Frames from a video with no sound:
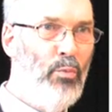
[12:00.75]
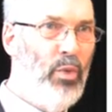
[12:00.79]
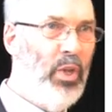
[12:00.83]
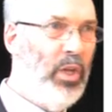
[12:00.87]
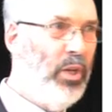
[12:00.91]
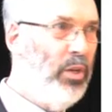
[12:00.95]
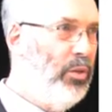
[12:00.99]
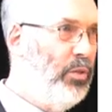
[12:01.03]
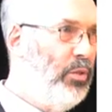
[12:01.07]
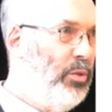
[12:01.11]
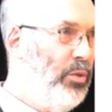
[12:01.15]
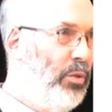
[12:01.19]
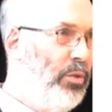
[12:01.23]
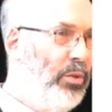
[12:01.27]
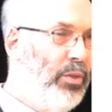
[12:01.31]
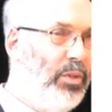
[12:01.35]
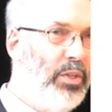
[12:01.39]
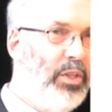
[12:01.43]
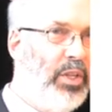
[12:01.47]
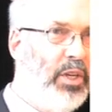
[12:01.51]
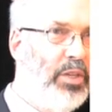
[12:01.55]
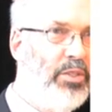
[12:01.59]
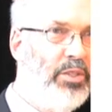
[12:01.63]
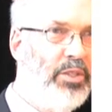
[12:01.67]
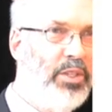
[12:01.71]
and it's thought
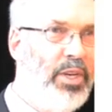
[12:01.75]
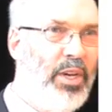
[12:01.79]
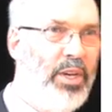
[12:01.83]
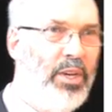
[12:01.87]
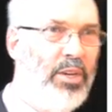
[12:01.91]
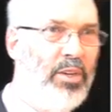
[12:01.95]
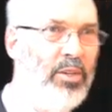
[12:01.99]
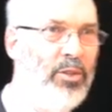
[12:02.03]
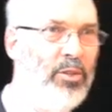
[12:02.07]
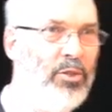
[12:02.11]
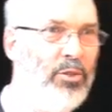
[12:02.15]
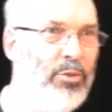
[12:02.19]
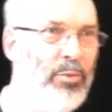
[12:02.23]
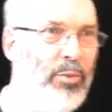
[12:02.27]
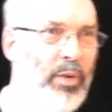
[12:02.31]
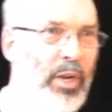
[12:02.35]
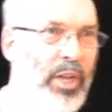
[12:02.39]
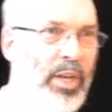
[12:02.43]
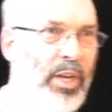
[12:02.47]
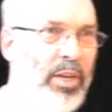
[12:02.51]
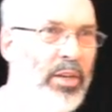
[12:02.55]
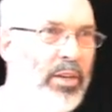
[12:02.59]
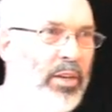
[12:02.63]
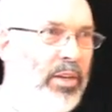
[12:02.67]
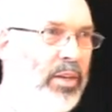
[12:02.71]
that they started in Sri
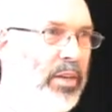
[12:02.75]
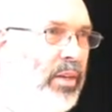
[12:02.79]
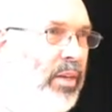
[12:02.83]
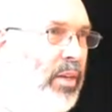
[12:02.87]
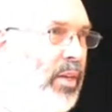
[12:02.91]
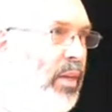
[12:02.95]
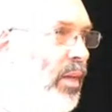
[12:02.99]
Lanka.